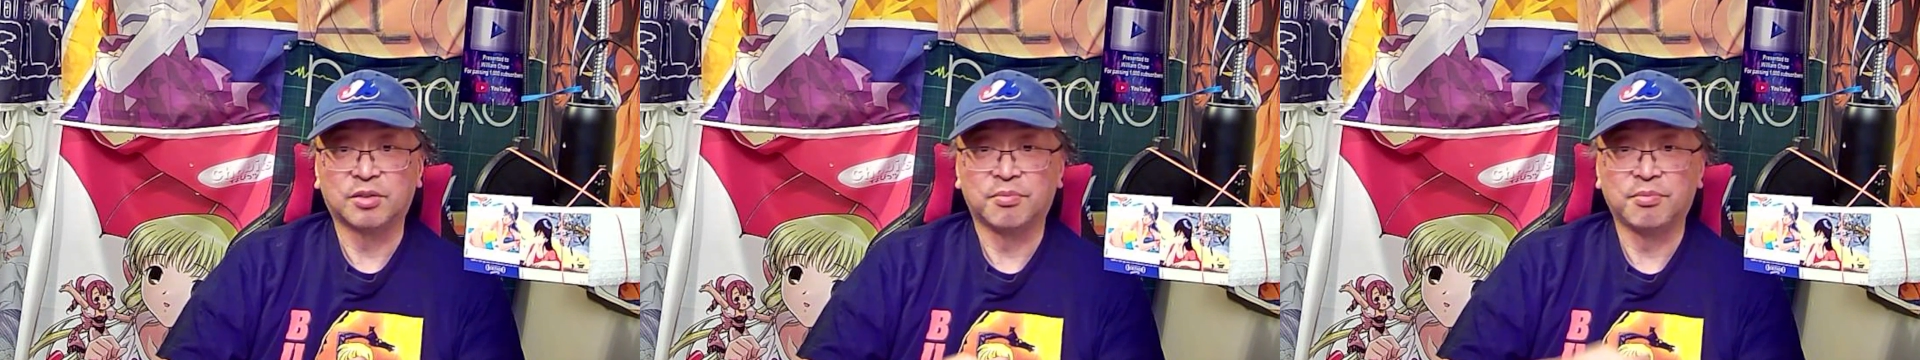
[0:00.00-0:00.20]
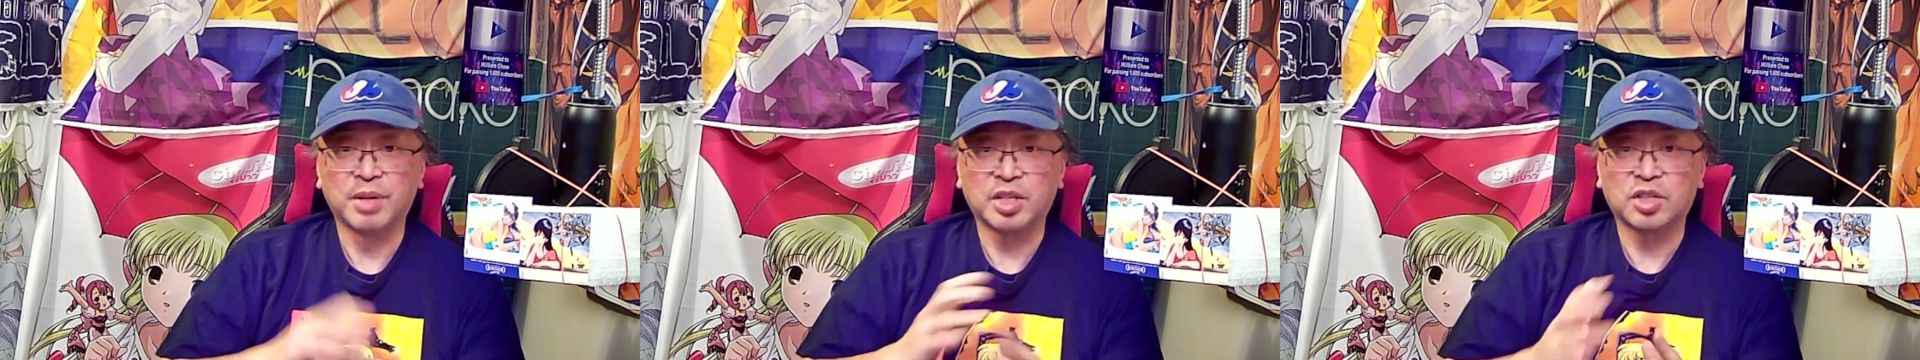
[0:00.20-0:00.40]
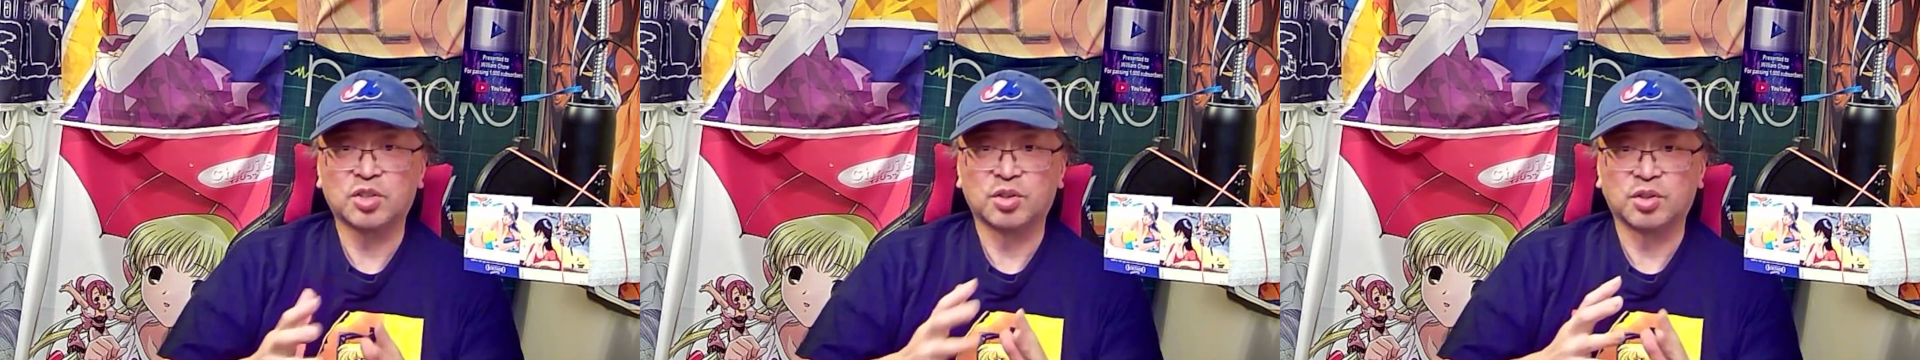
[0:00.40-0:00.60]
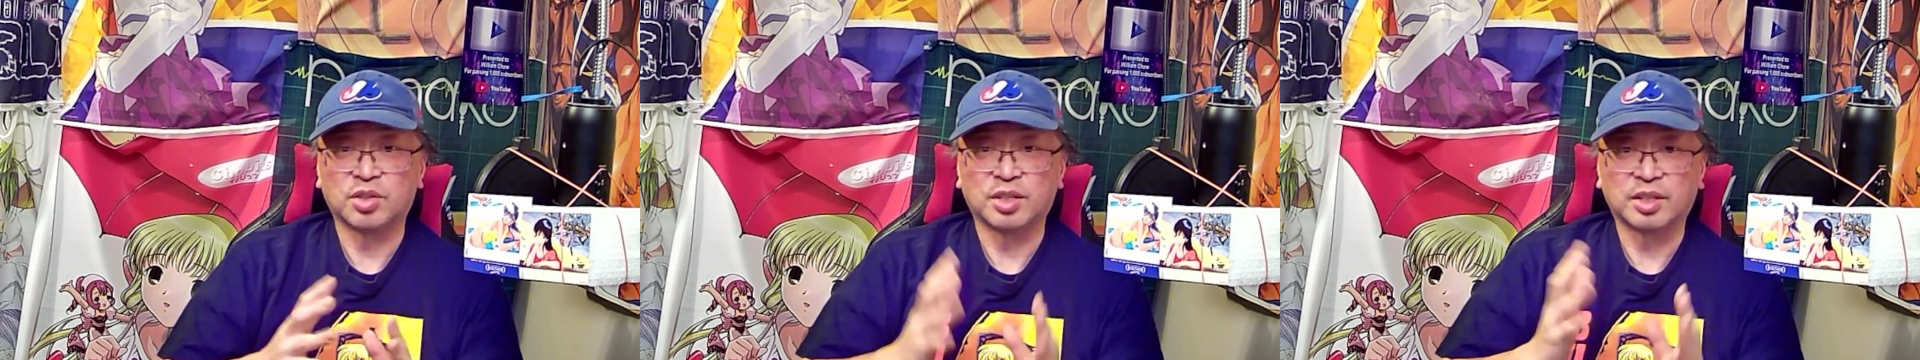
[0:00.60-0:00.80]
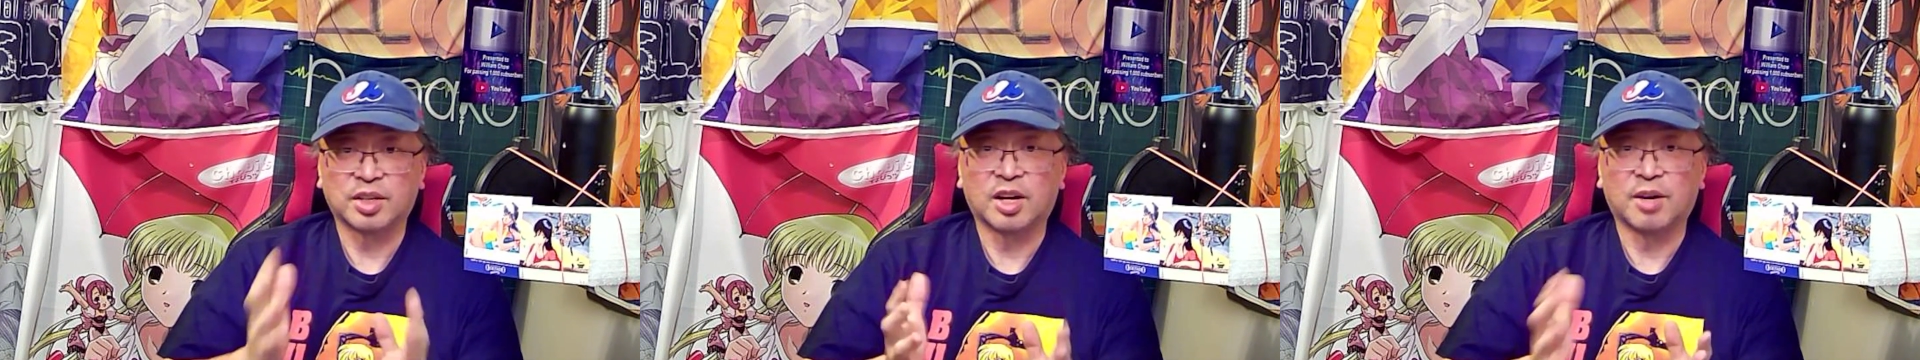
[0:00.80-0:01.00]
mixtures
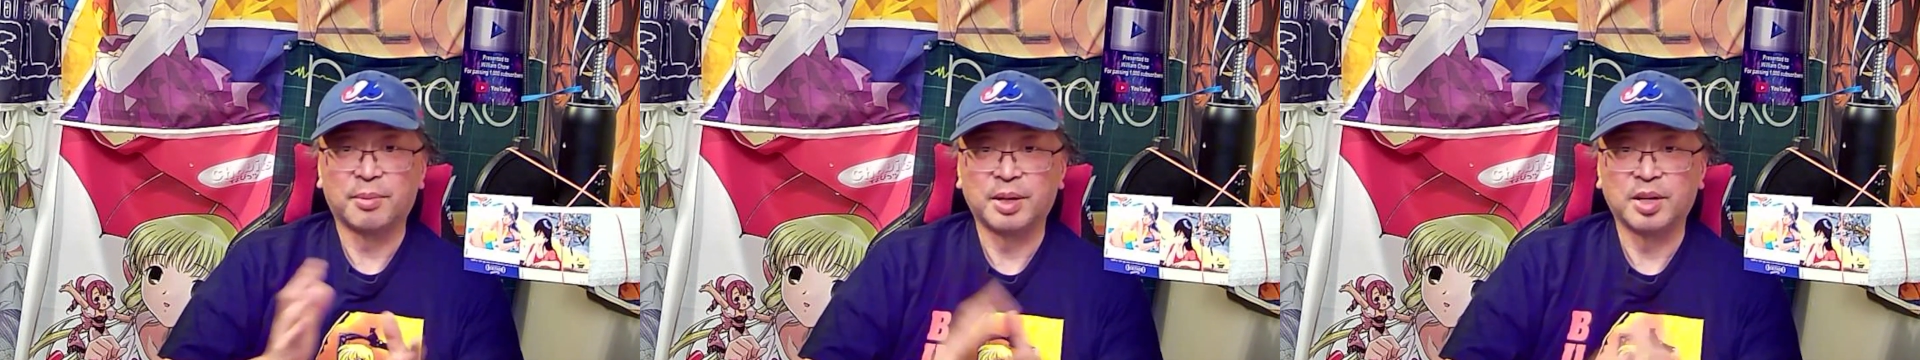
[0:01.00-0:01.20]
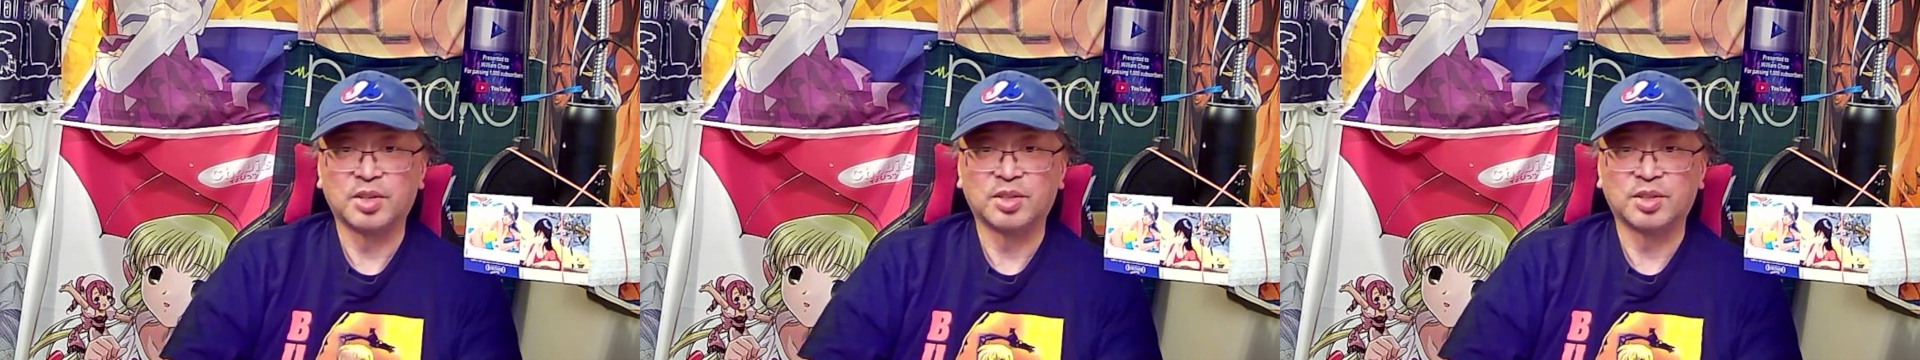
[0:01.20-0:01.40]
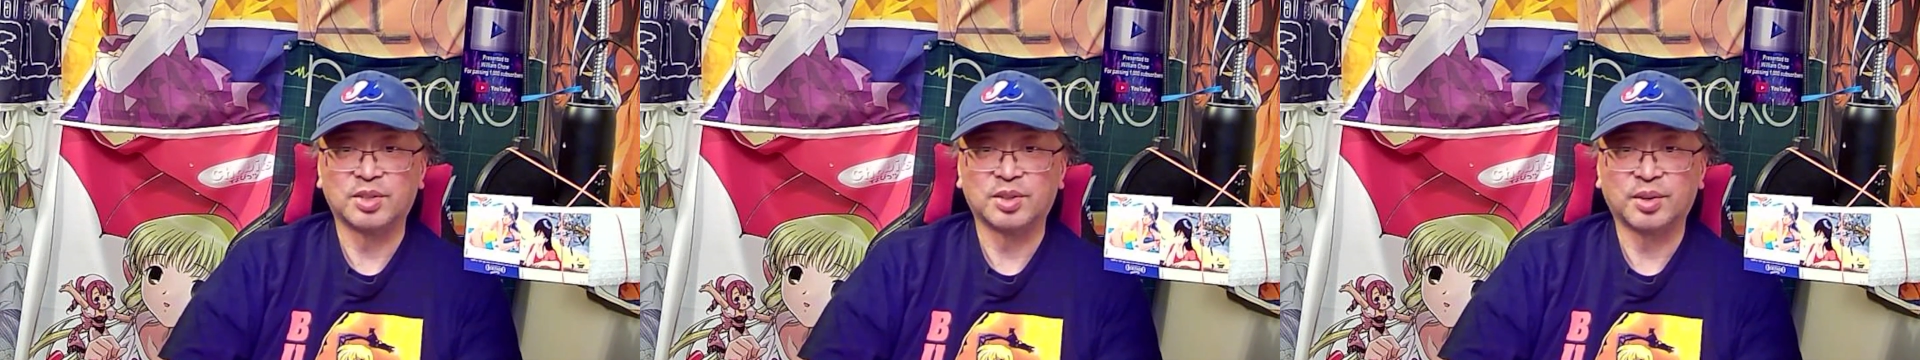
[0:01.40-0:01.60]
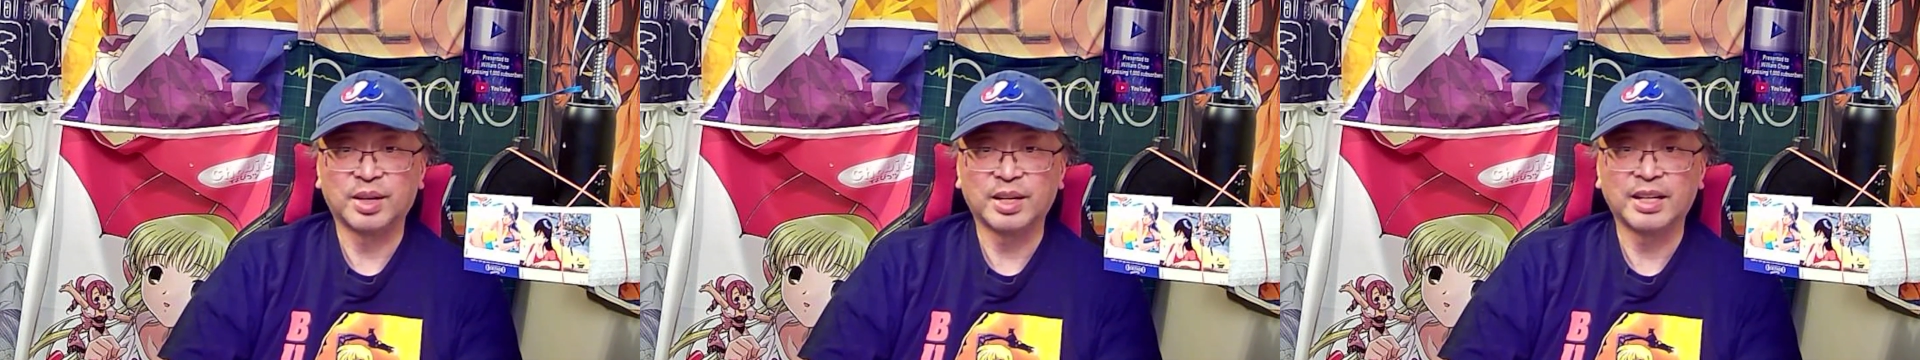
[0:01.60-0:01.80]
and combinations. All right.